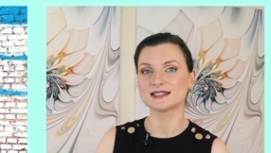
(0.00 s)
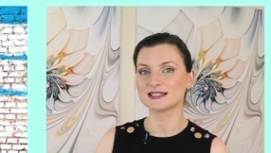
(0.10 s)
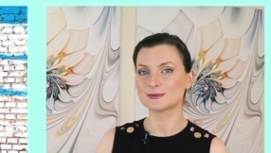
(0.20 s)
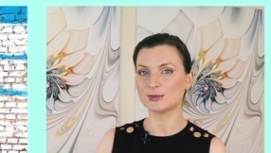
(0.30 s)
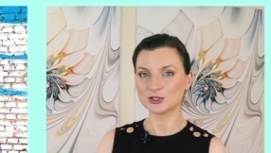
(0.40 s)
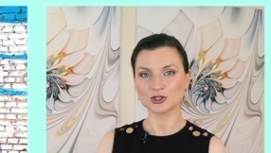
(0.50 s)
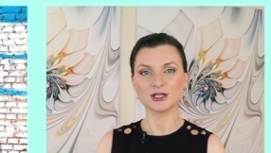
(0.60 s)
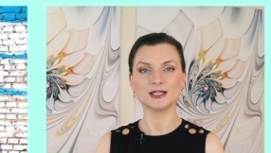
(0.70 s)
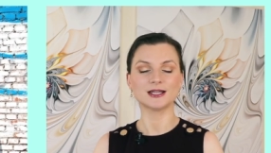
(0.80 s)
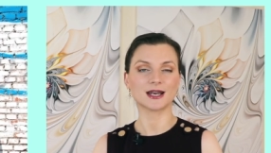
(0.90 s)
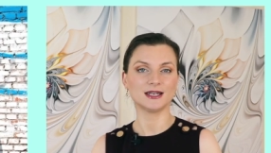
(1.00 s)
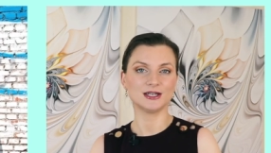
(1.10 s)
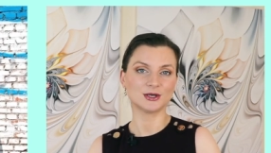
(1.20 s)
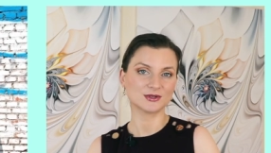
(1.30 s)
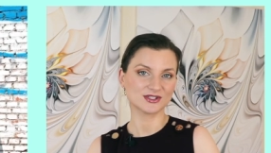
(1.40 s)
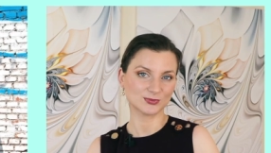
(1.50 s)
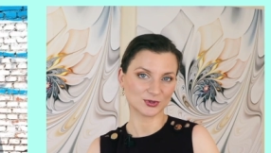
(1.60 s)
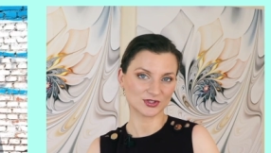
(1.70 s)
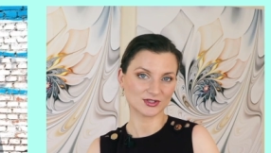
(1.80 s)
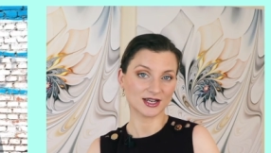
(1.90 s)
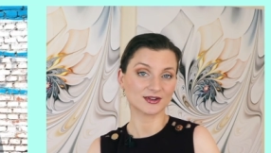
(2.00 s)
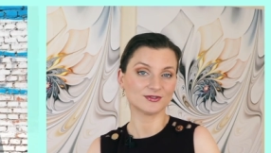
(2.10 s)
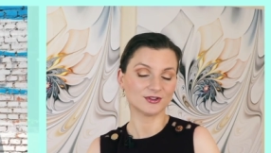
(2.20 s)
especially that I know this person had